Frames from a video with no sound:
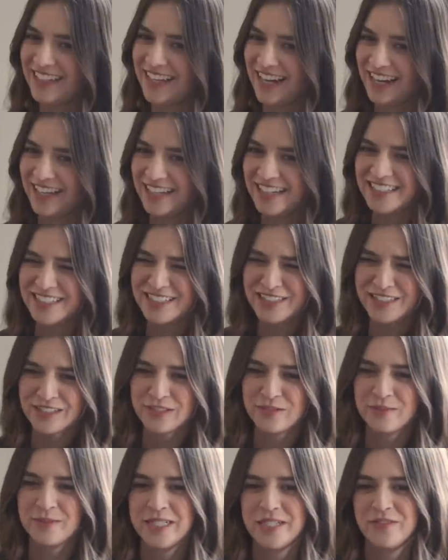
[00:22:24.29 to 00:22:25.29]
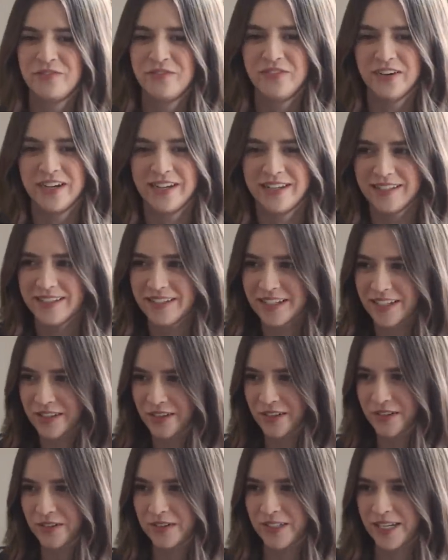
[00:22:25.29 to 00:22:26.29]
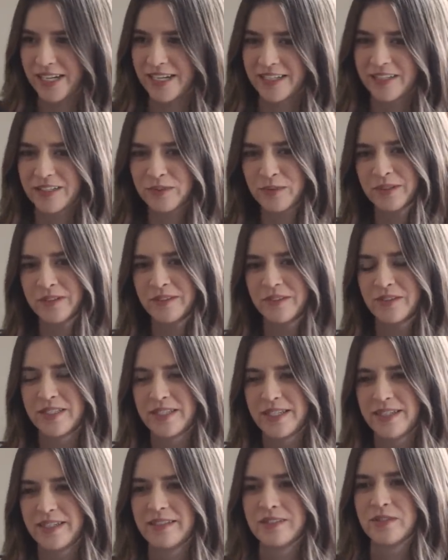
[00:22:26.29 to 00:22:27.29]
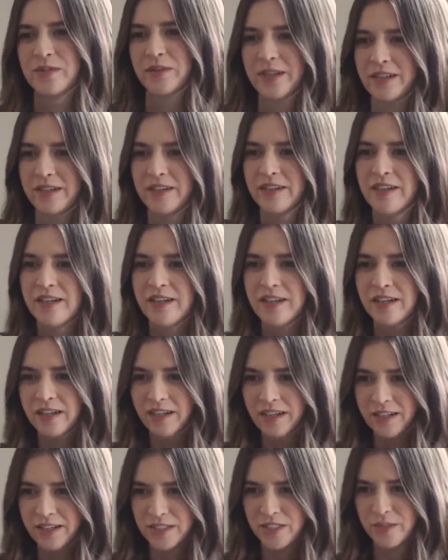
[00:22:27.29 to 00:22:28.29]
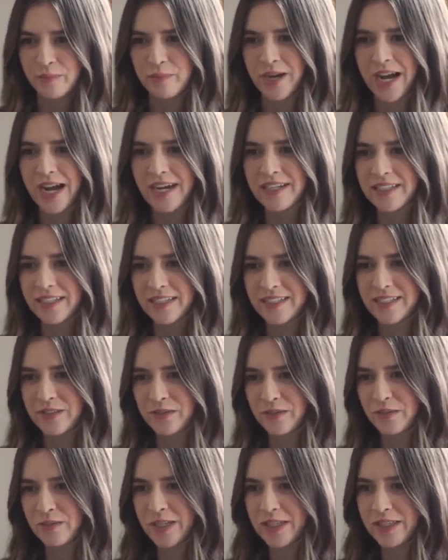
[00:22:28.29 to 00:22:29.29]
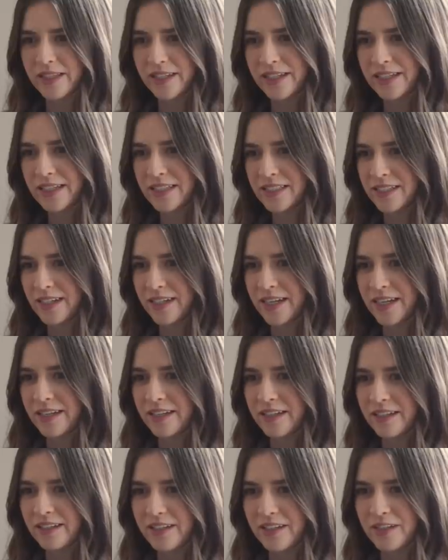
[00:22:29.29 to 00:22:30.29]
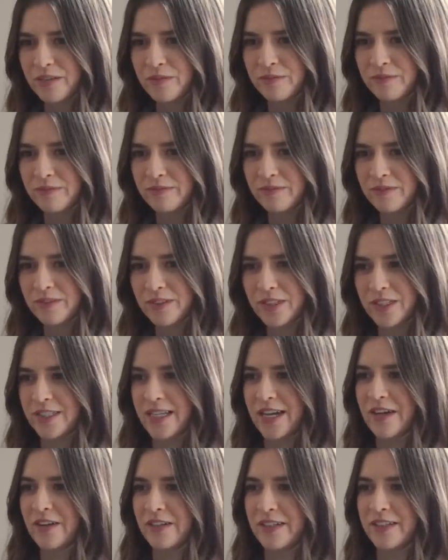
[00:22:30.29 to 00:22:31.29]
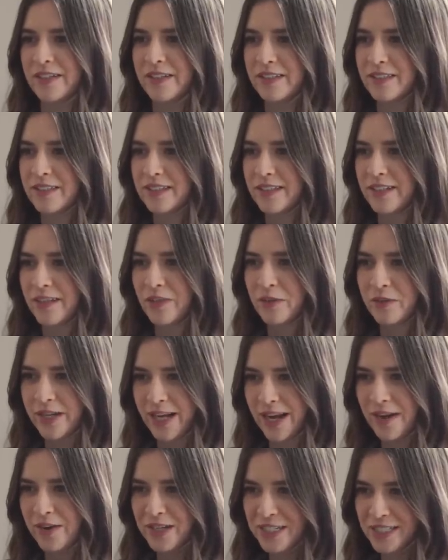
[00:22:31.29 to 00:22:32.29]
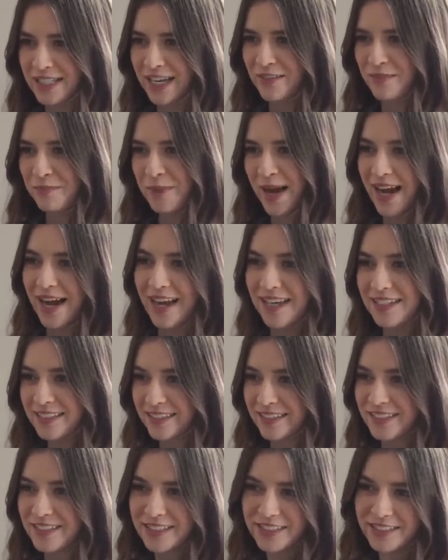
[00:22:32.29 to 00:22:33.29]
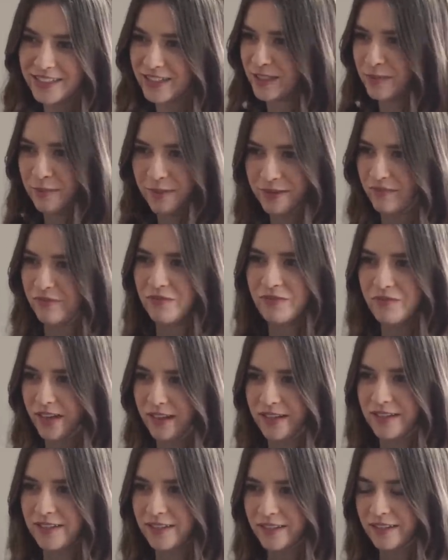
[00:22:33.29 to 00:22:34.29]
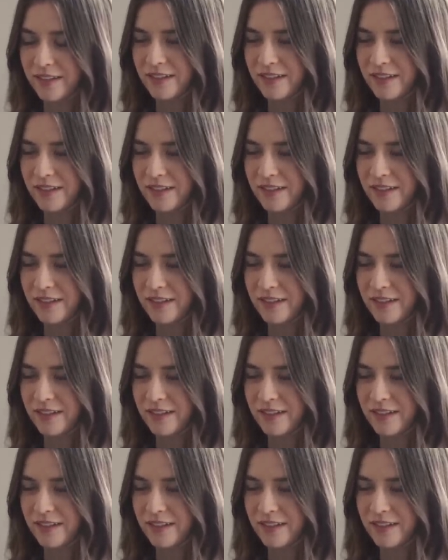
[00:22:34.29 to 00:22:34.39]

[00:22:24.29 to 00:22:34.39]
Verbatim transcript: Yeah, it's just so much fun. You know, like it's one of those things where to practice with it is like you look down and it's like three hours have passed because it's just been fun. I